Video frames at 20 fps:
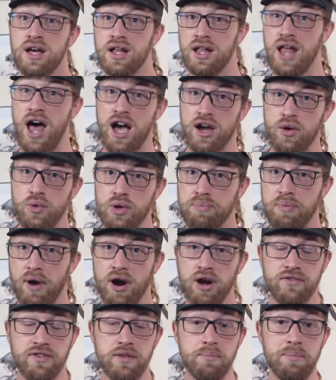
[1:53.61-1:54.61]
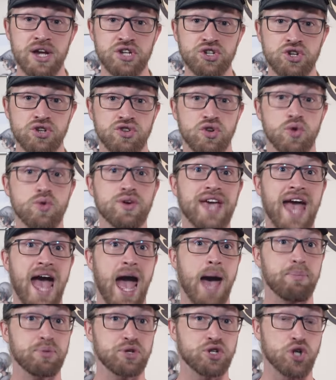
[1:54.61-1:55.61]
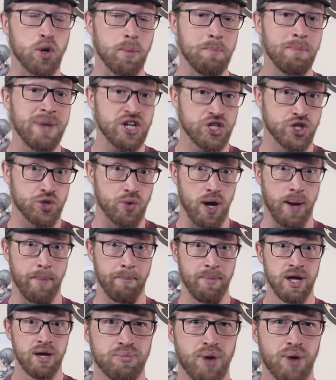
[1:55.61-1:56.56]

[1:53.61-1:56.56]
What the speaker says: Kalak was part of the mission to capture Mishram.